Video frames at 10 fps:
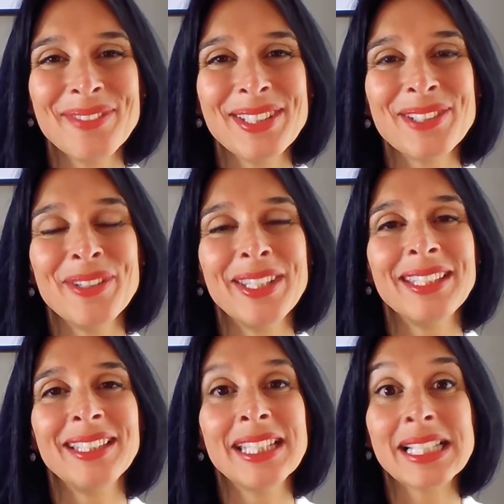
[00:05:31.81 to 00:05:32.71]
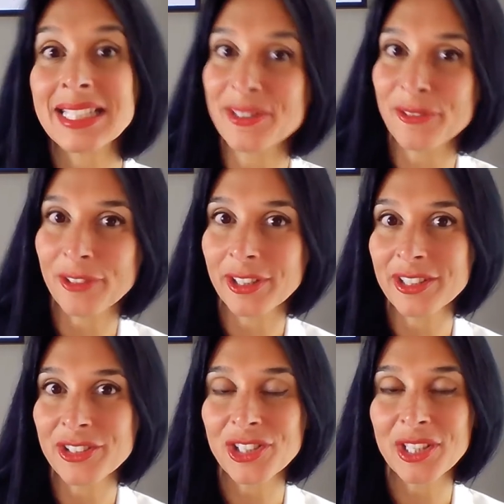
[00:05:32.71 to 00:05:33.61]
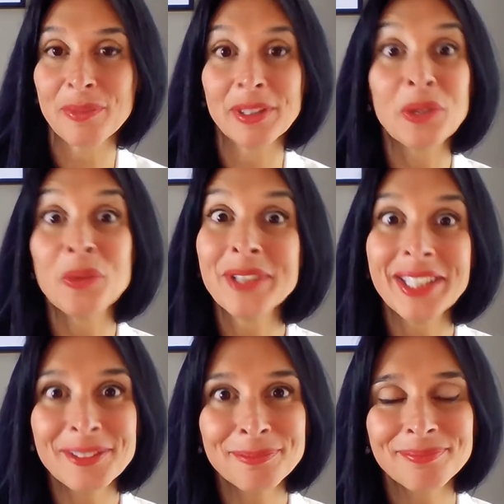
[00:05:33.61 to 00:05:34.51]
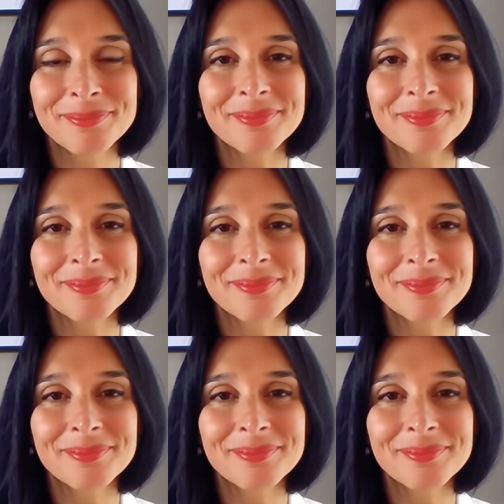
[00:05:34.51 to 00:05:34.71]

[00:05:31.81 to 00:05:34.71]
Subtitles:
between inclusive leadership and cooking.